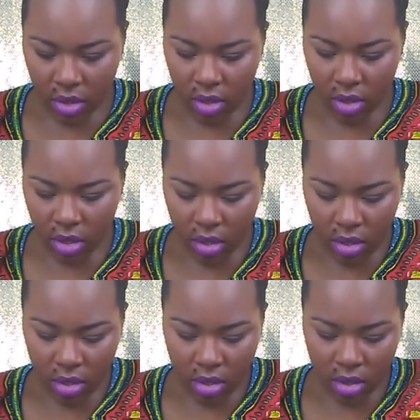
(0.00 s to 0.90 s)

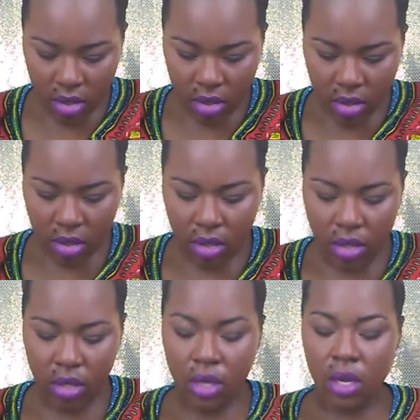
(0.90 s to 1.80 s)
Okay.
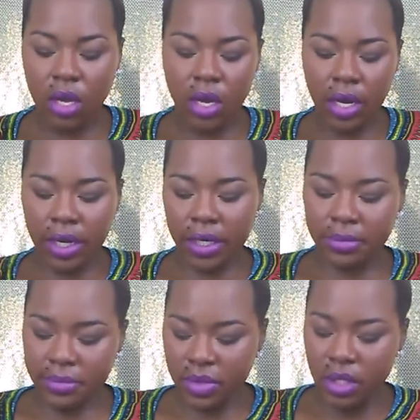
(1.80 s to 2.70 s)
All right.
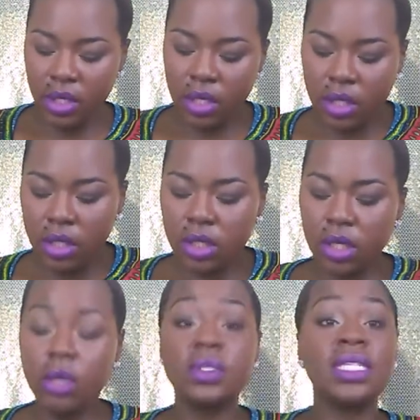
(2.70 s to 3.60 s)

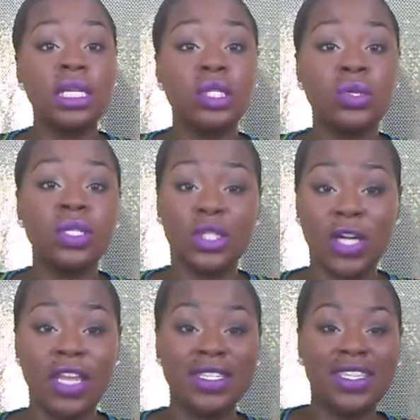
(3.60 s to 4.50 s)
So take 2. Let's
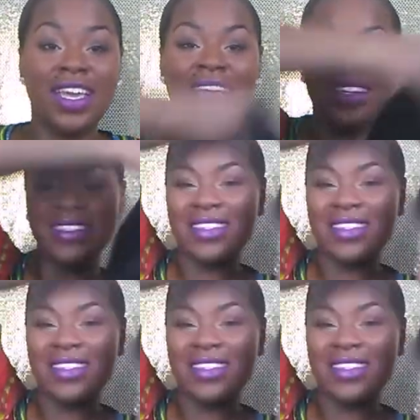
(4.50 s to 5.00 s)
try this again.